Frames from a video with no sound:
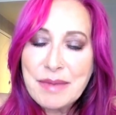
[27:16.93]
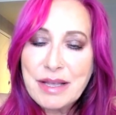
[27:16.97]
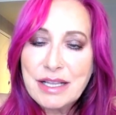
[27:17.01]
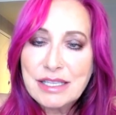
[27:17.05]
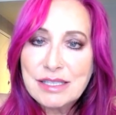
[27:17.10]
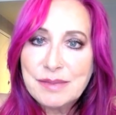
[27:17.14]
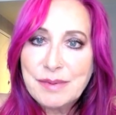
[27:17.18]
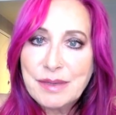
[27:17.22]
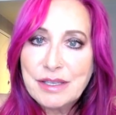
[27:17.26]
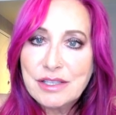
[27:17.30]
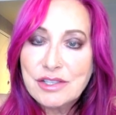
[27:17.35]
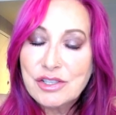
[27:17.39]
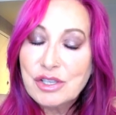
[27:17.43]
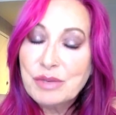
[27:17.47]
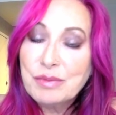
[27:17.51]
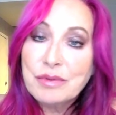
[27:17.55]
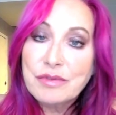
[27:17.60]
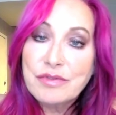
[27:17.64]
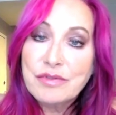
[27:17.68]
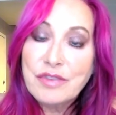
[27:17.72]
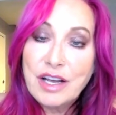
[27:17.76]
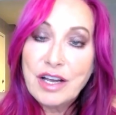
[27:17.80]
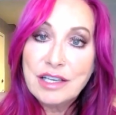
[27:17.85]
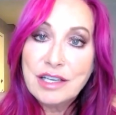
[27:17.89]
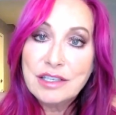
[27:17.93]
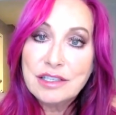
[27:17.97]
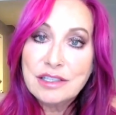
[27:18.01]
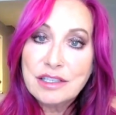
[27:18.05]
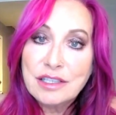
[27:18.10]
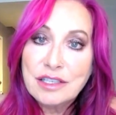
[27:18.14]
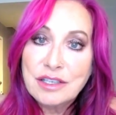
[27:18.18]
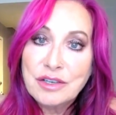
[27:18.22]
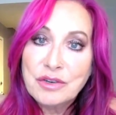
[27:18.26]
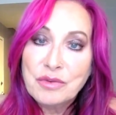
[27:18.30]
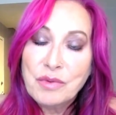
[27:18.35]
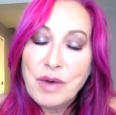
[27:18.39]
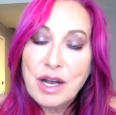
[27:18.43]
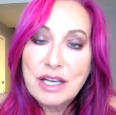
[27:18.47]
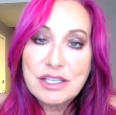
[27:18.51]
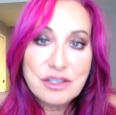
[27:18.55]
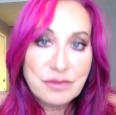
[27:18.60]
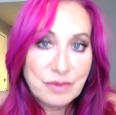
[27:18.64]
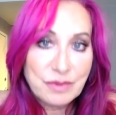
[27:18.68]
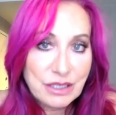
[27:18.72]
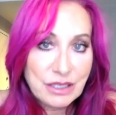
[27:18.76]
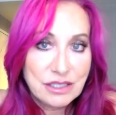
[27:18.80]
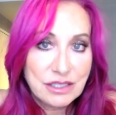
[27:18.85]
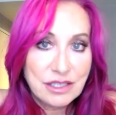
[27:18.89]
It's been super fun to watch
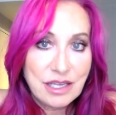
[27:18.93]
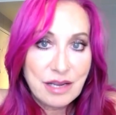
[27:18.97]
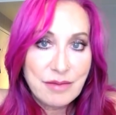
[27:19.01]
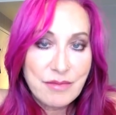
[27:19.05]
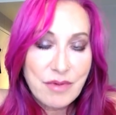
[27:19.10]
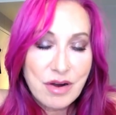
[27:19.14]
the real estate